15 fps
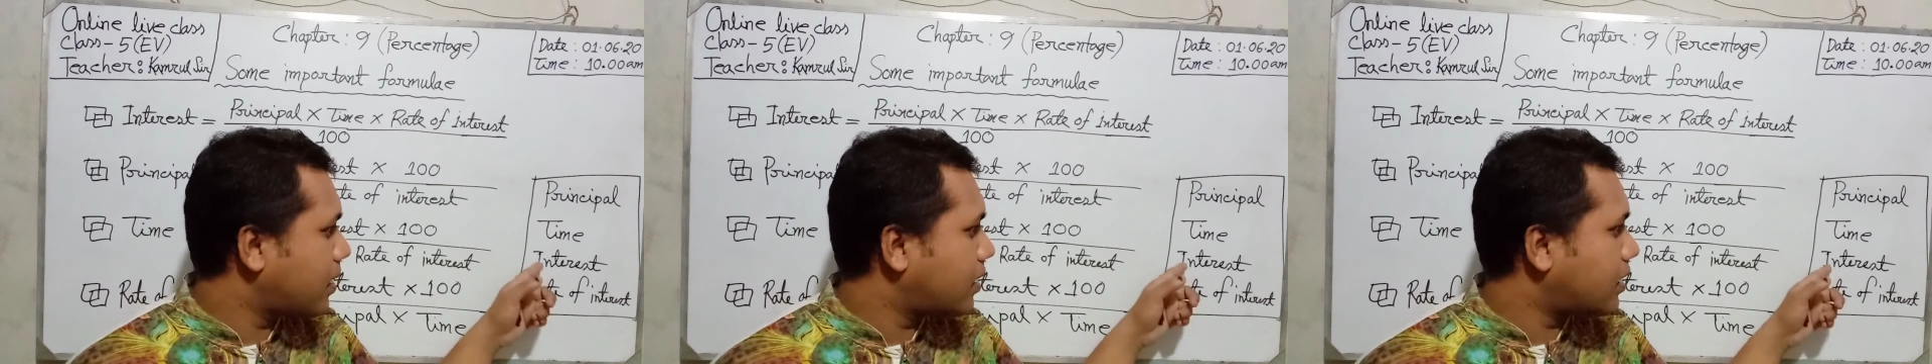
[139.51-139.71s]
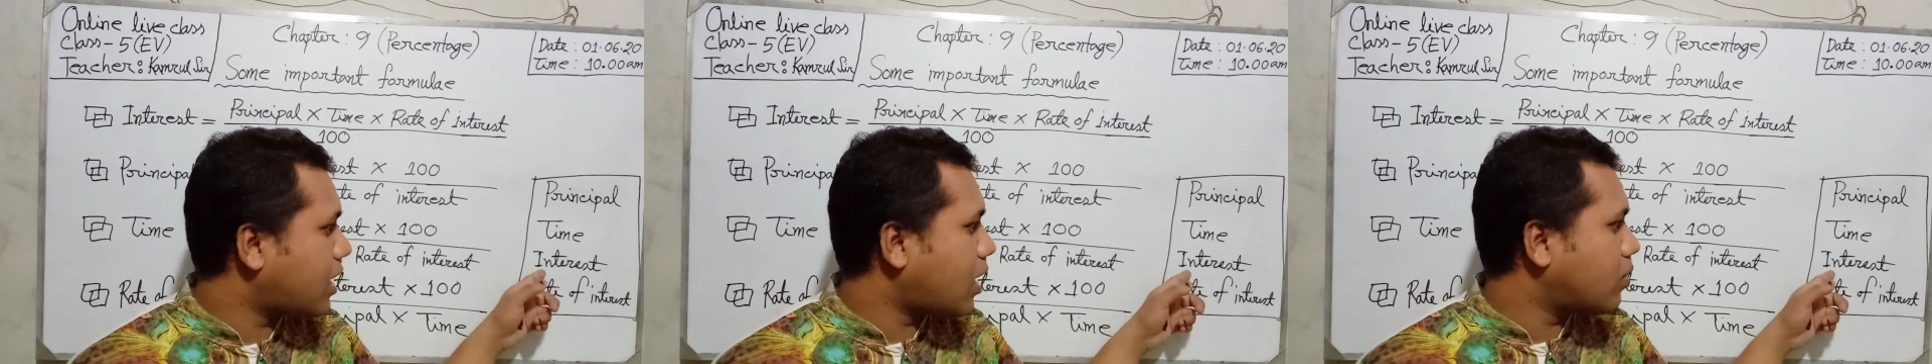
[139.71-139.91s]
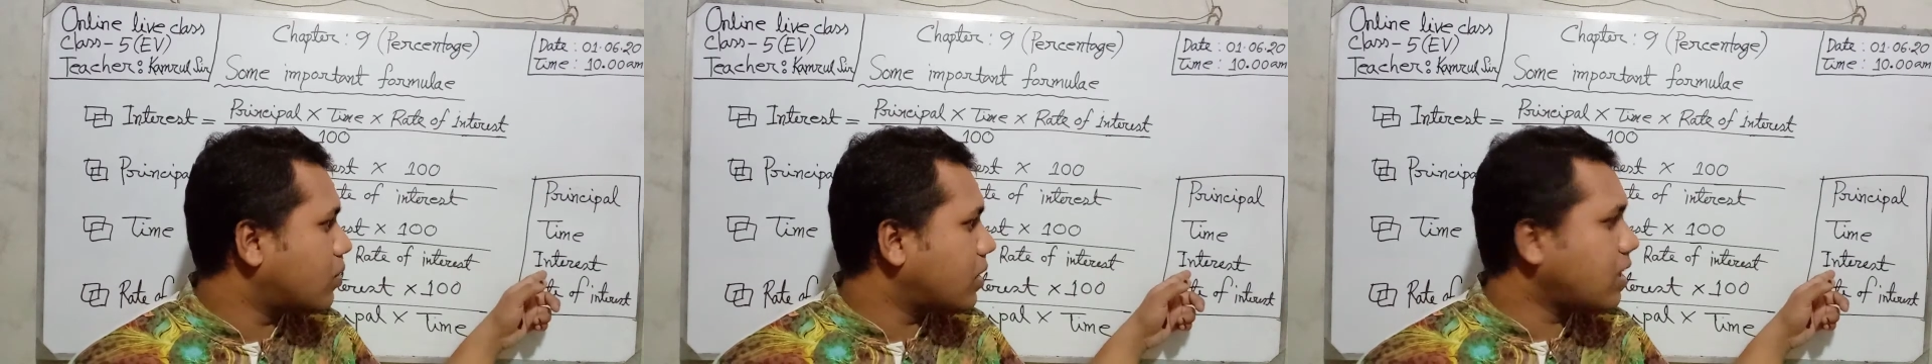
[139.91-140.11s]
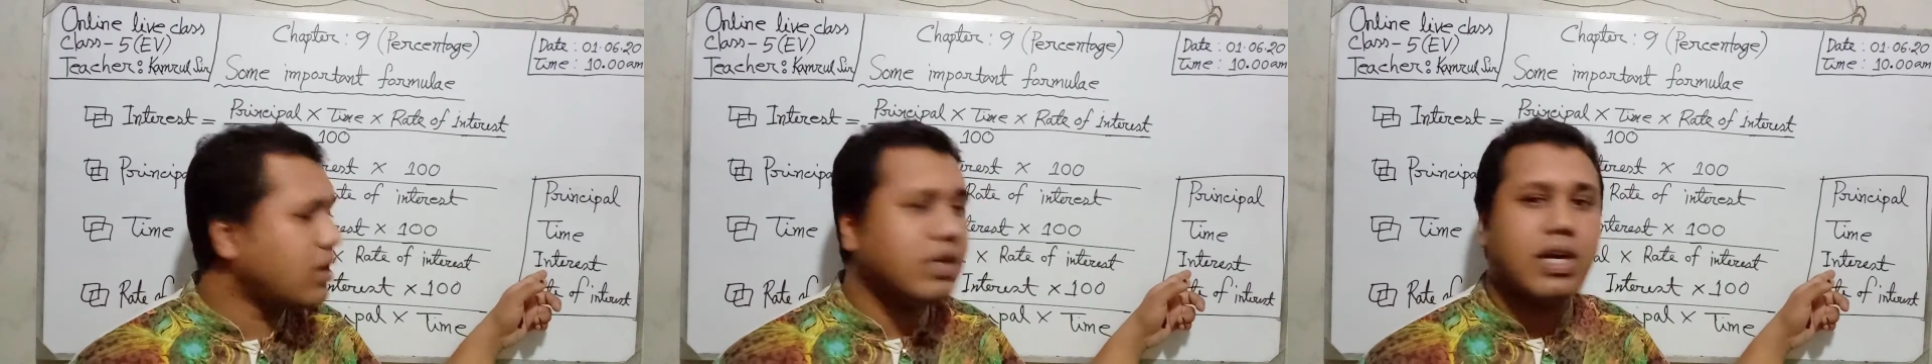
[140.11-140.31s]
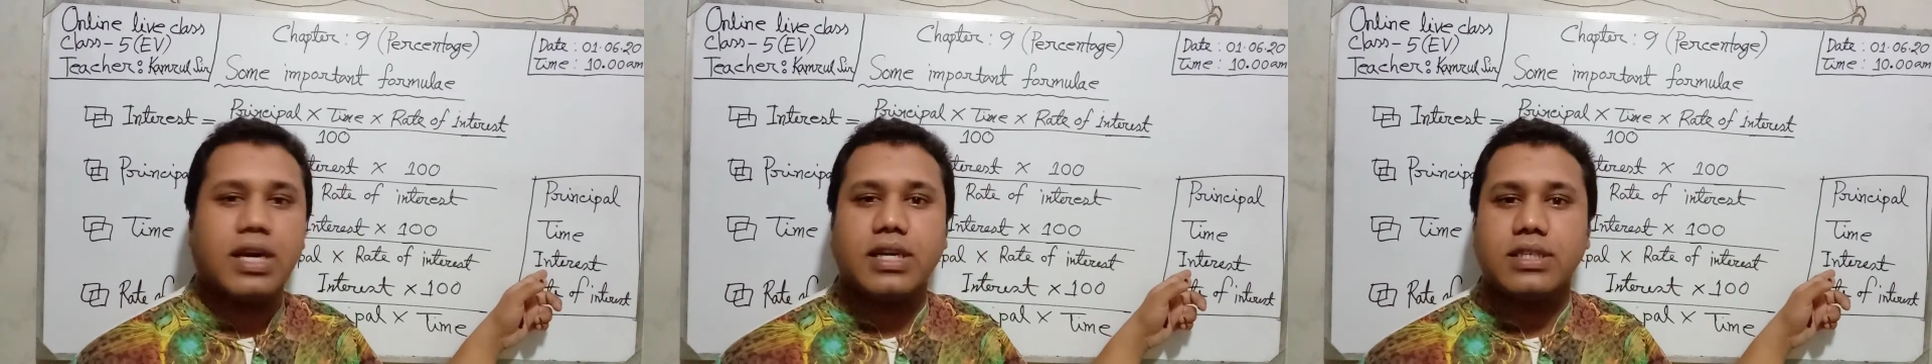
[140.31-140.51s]
Now
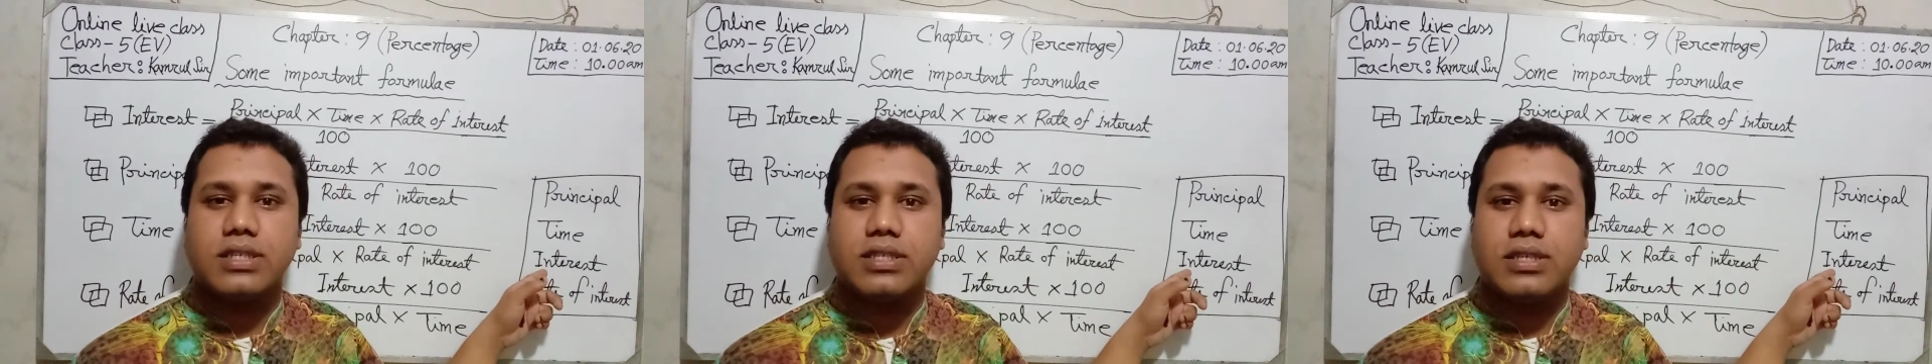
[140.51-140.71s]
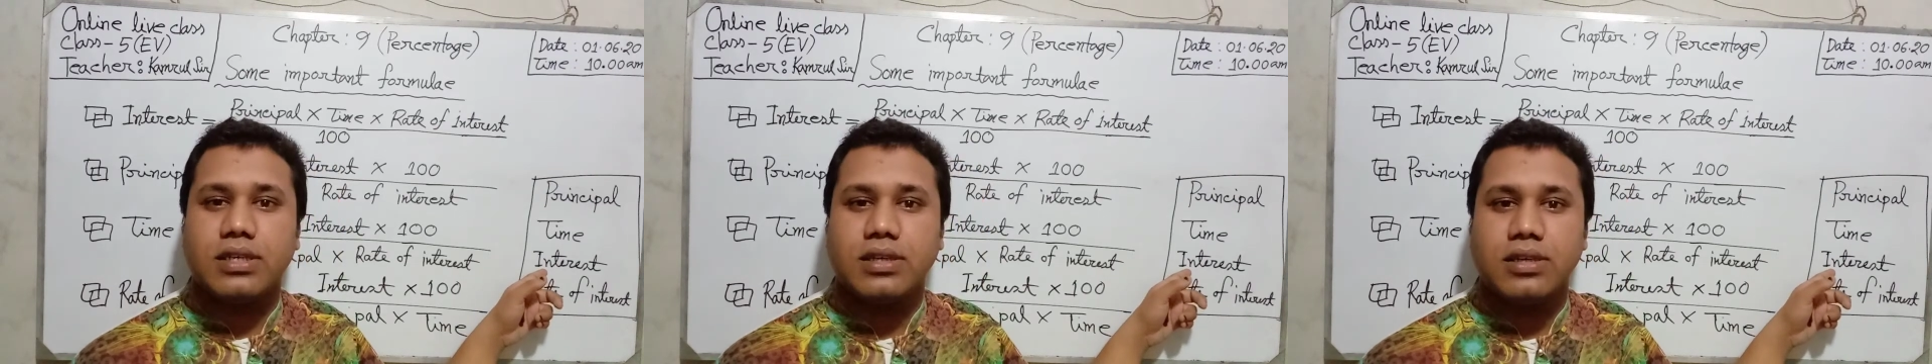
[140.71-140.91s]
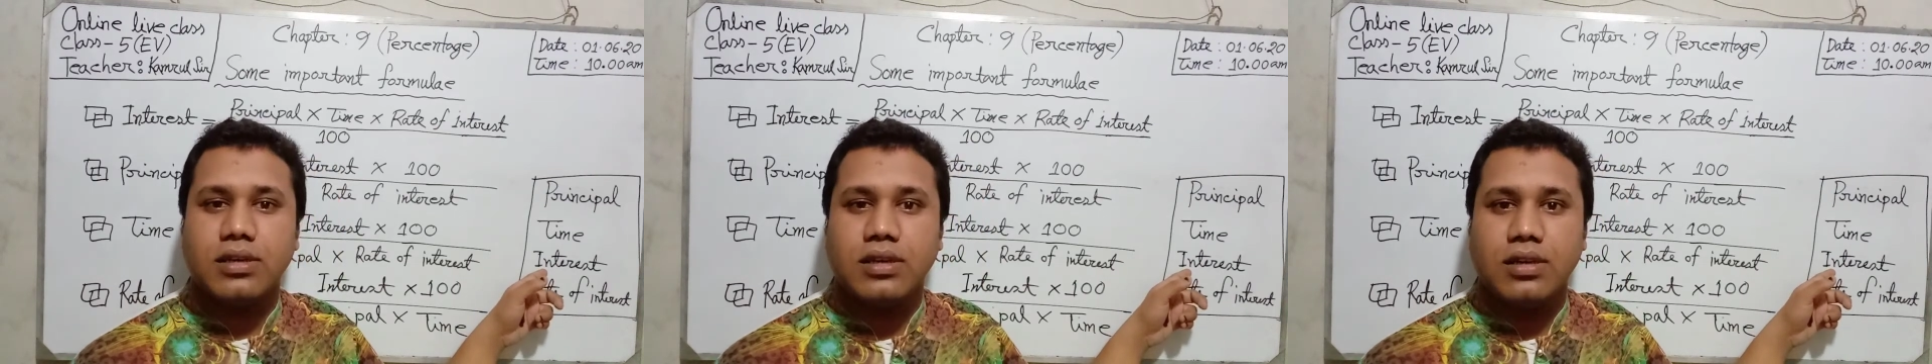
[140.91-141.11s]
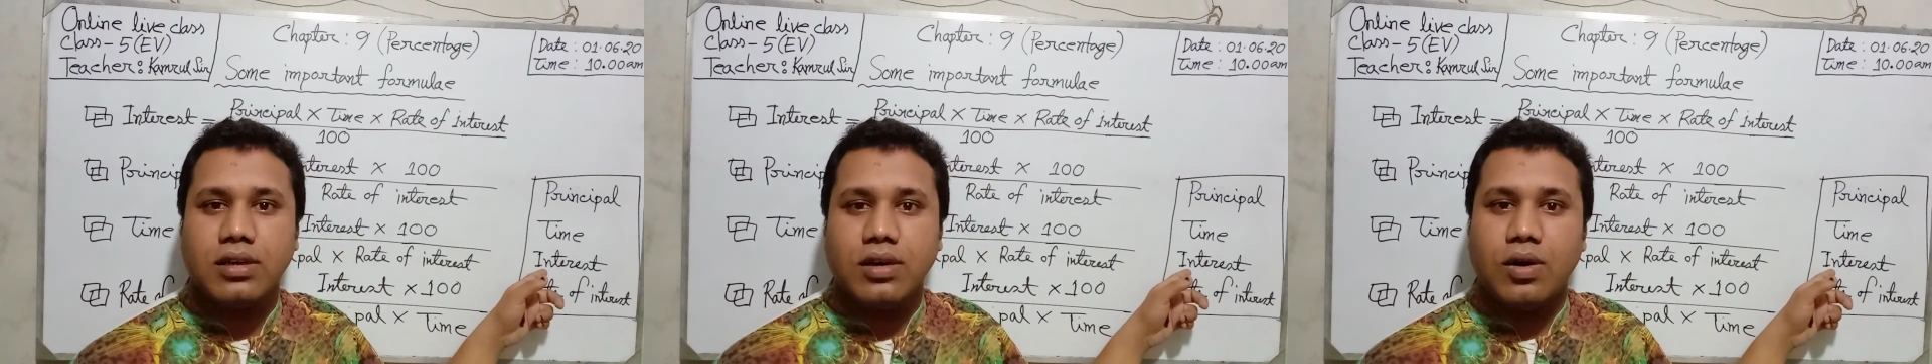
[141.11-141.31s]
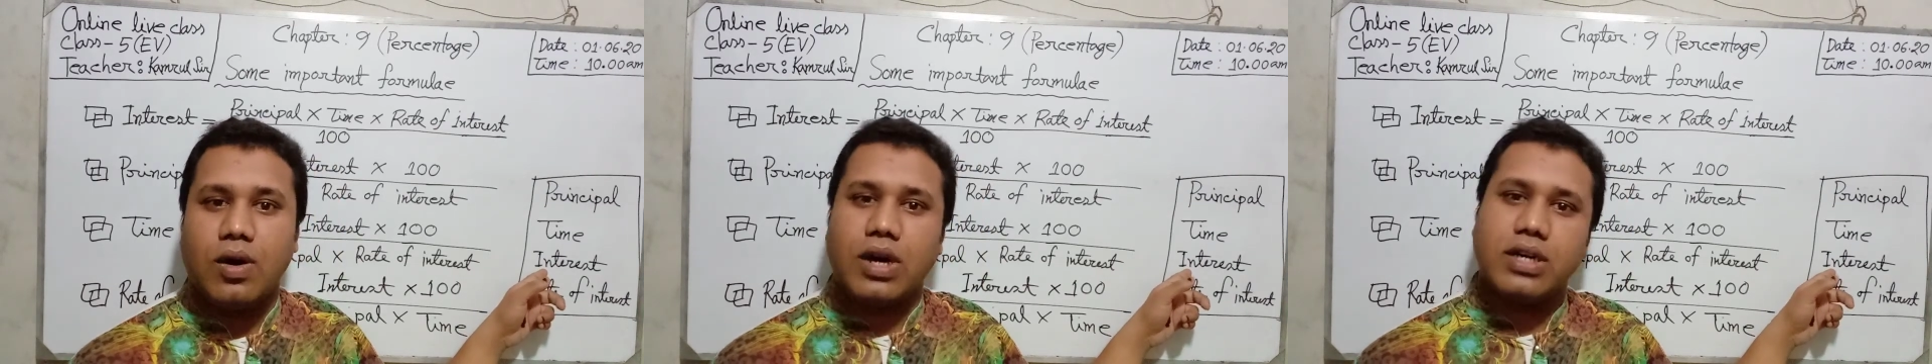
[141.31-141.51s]
interest.
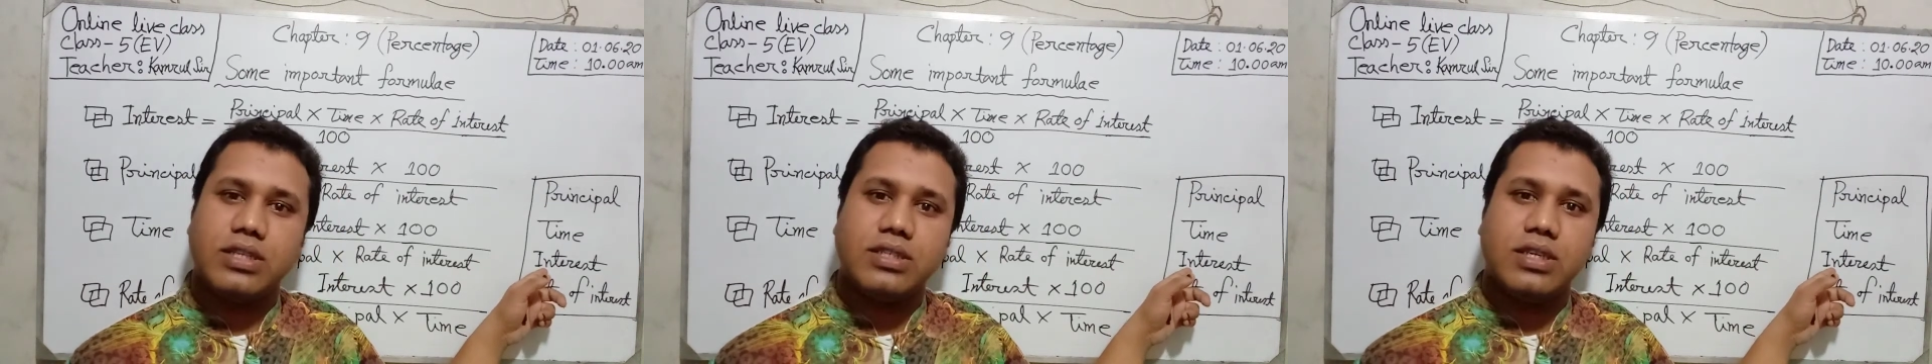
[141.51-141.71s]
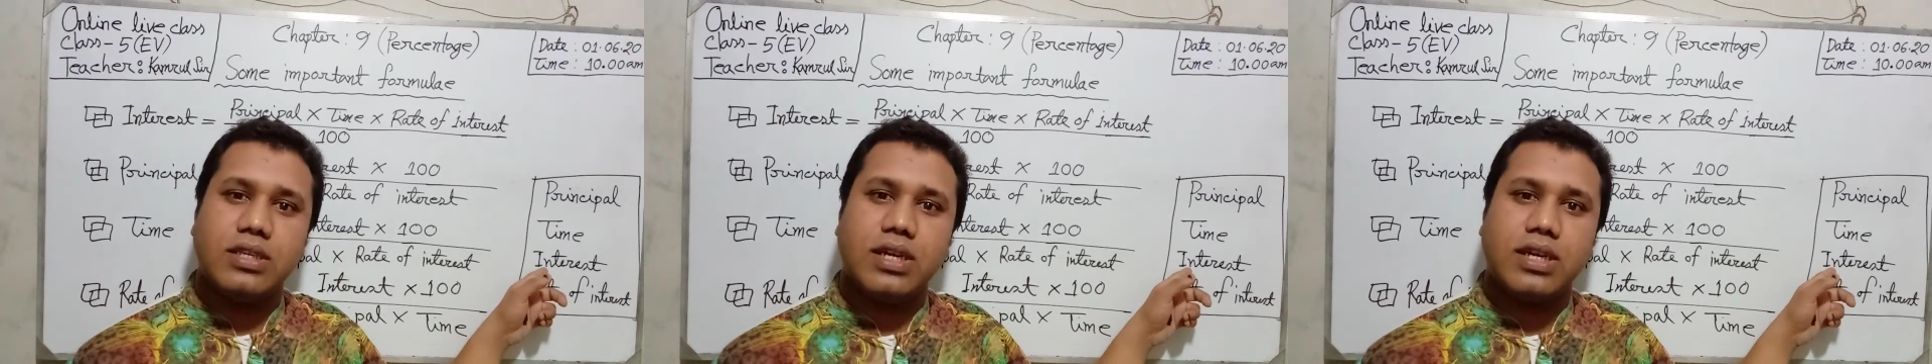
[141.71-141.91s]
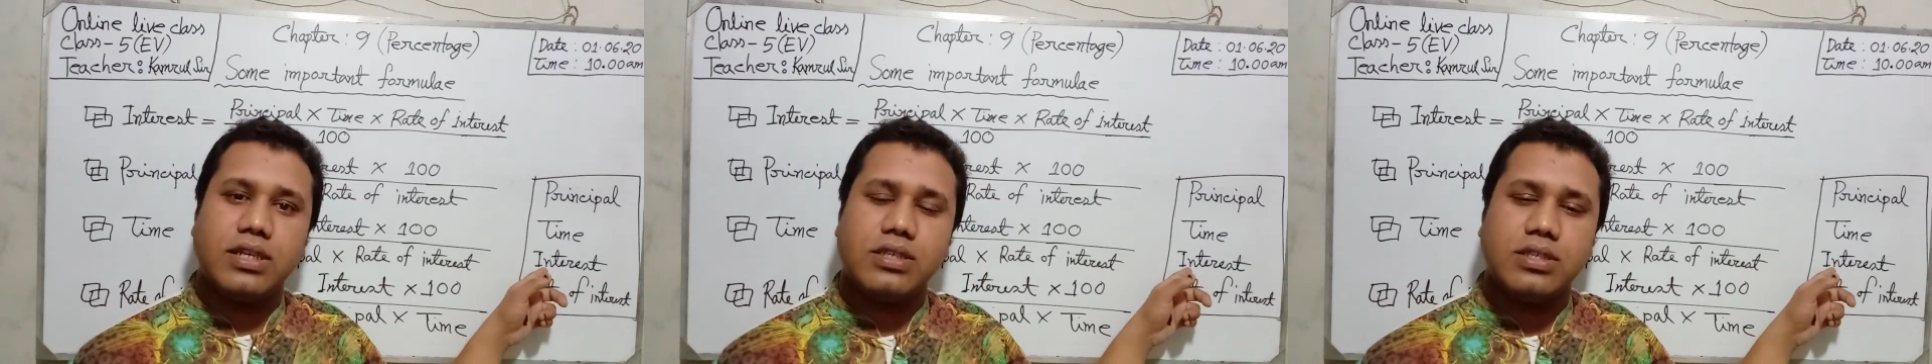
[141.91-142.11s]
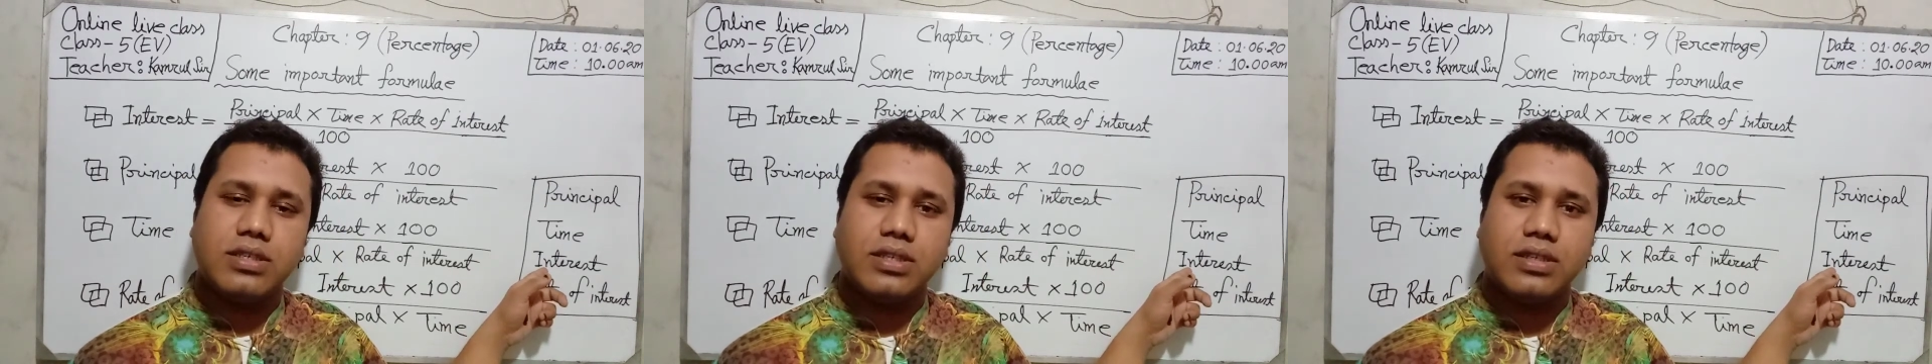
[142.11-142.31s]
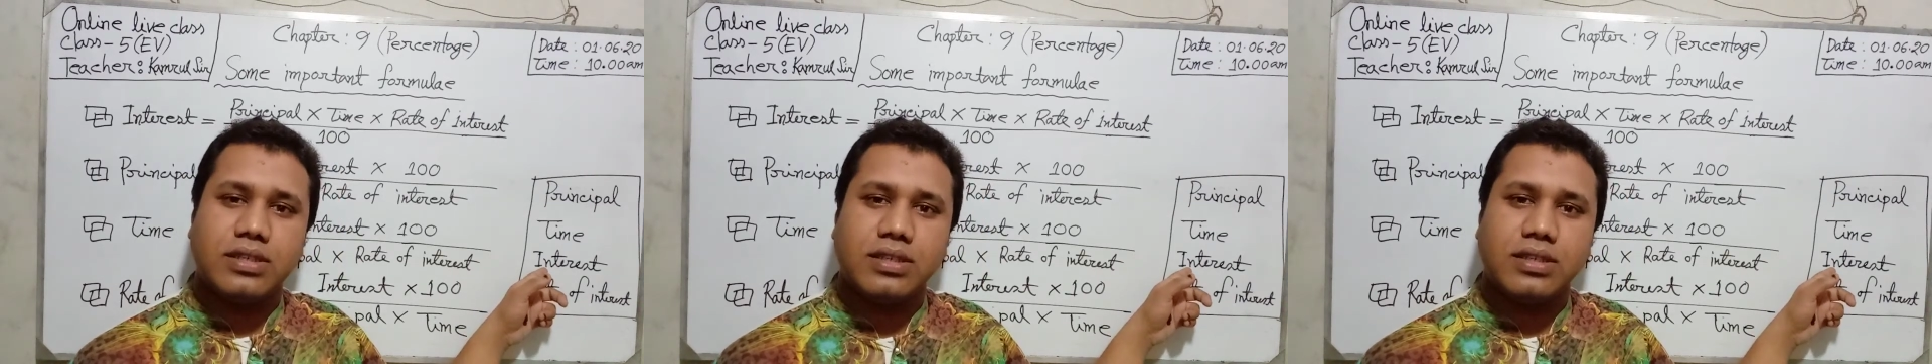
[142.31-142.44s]
What is interest?